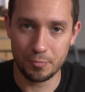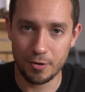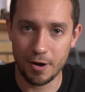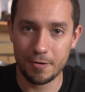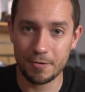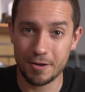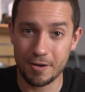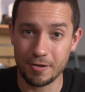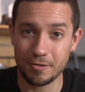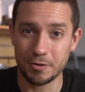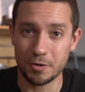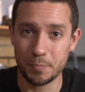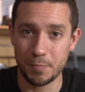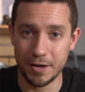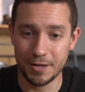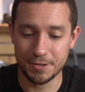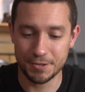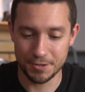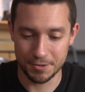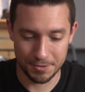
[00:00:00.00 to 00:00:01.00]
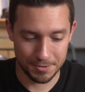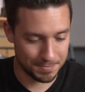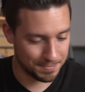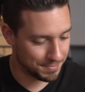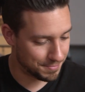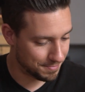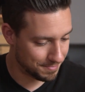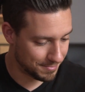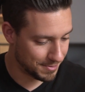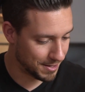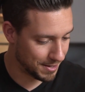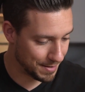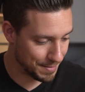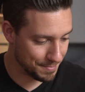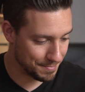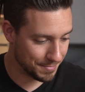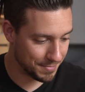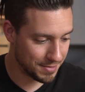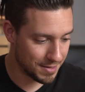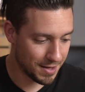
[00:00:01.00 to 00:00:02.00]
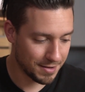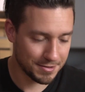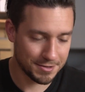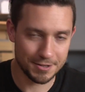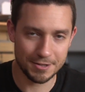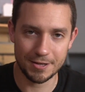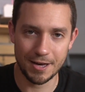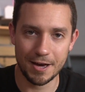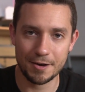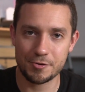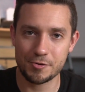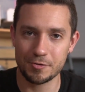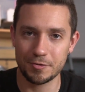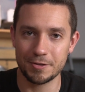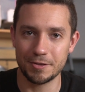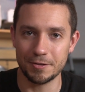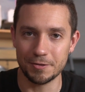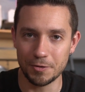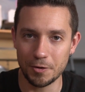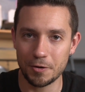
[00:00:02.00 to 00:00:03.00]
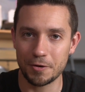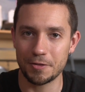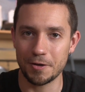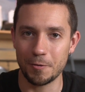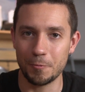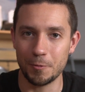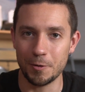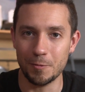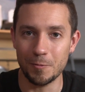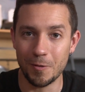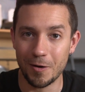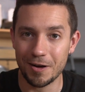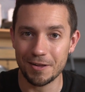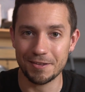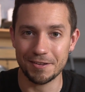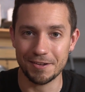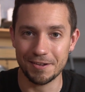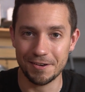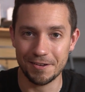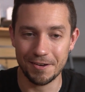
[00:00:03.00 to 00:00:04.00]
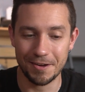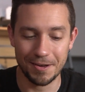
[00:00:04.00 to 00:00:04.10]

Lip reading: brown colored pencil, that's actually the look that we wanted.